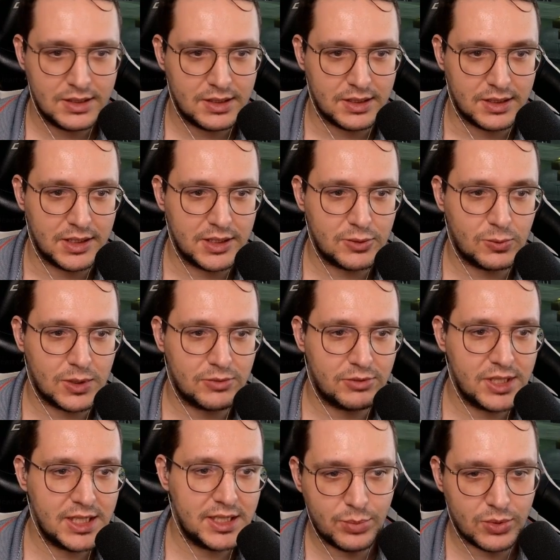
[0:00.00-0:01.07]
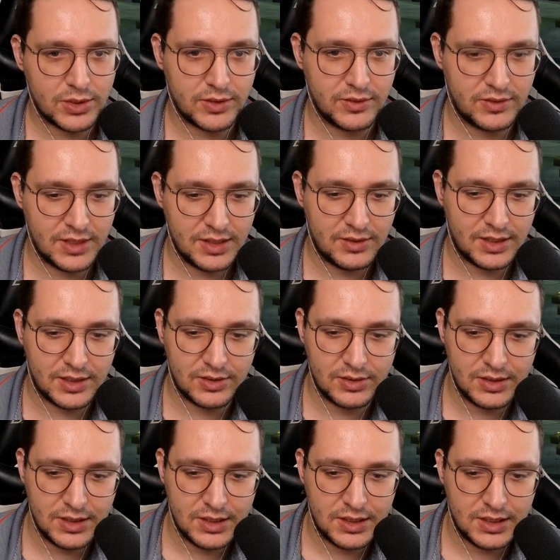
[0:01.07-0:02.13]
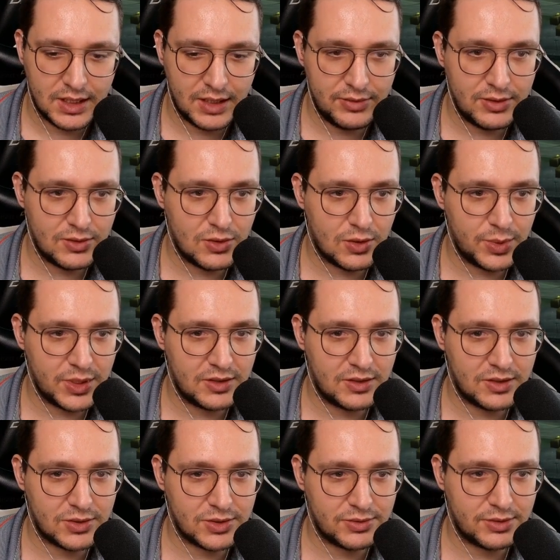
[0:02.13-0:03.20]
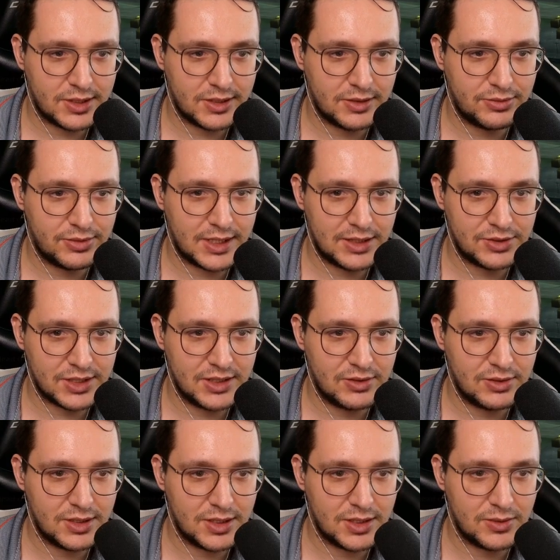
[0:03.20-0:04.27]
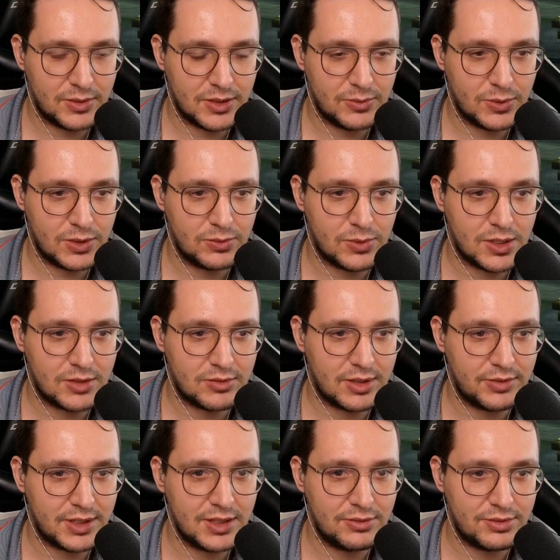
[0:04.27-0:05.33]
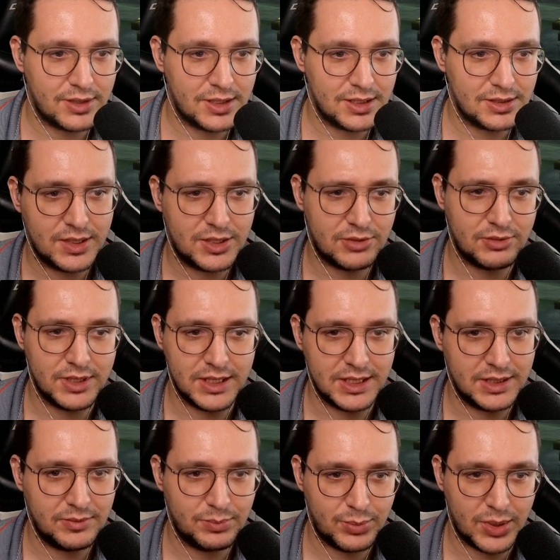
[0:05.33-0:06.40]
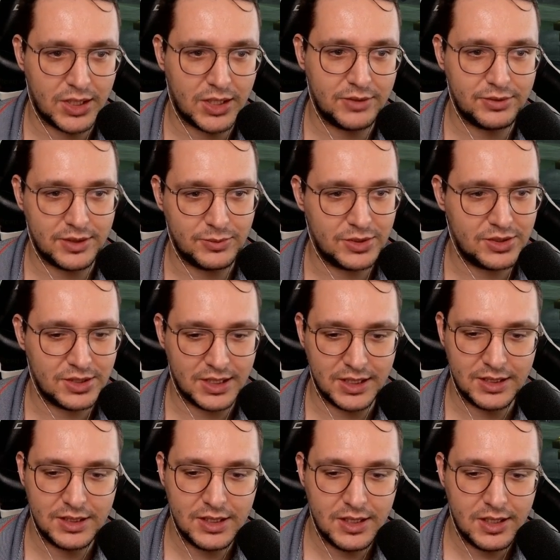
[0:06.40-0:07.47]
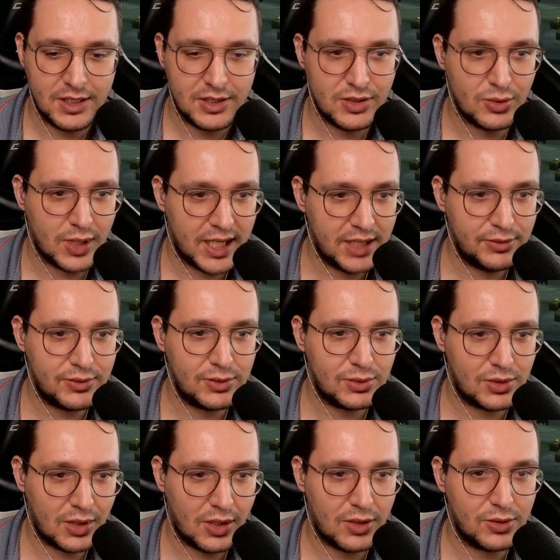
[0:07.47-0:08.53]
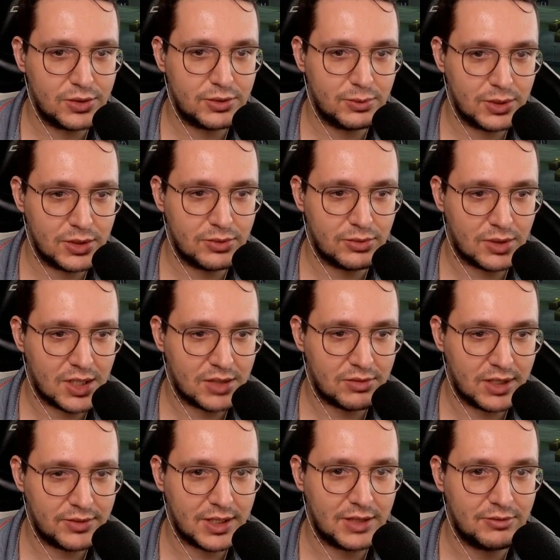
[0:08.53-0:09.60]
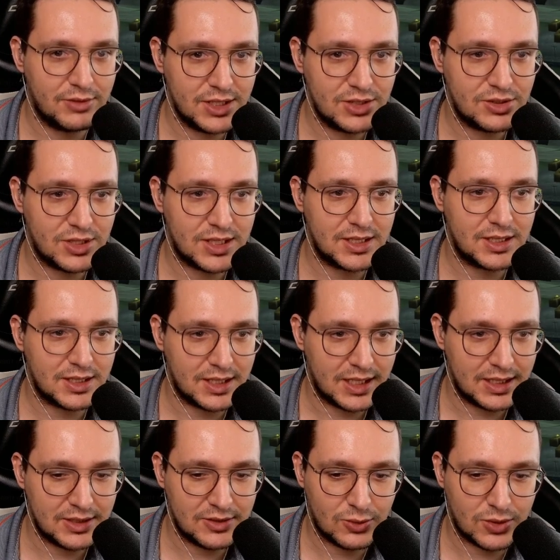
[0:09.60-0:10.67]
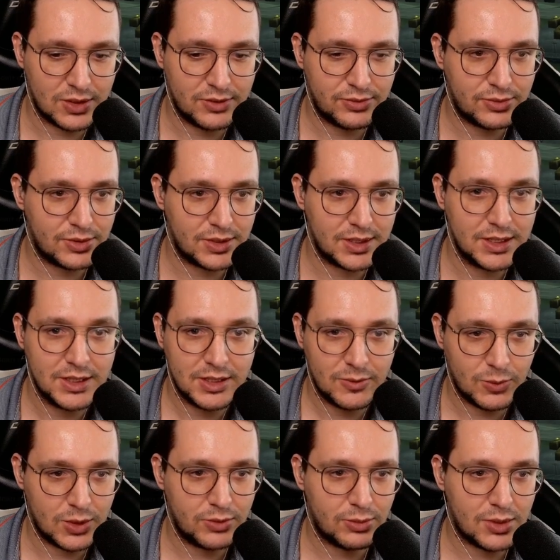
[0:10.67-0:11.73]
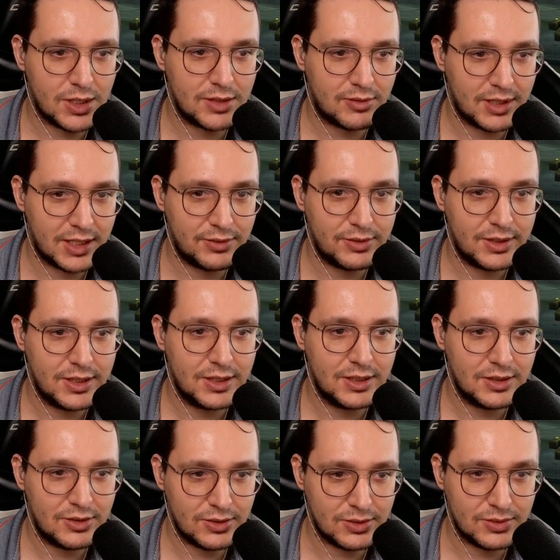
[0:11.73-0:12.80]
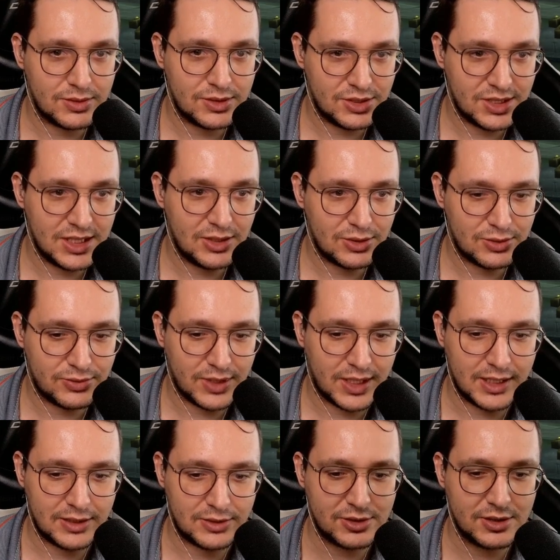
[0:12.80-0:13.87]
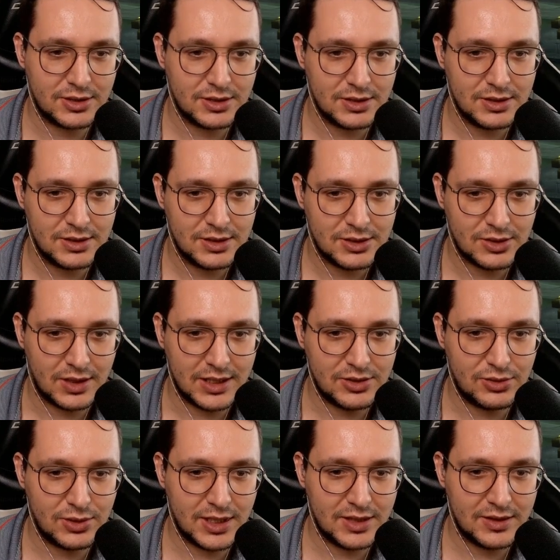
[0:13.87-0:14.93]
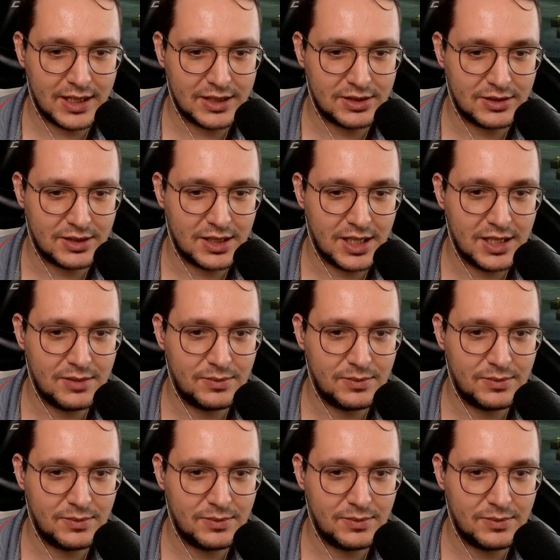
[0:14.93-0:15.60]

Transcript: There's one really important detail. If you copied those files into the World of Warcraft interface, 3, 12, I would say, you have to close World of Warcraft and restart it again in order for World of Warcraft to see those files. So let's do that, exit the game.